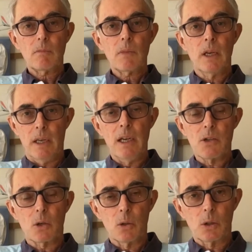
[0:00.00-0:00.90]
And it is
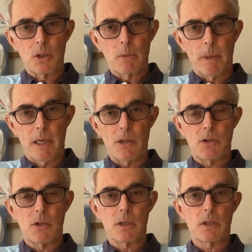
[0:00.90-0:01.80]
a gorgeous beach,
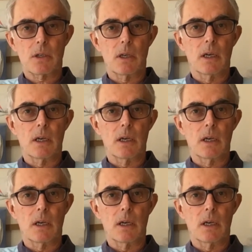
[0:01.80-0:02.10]
just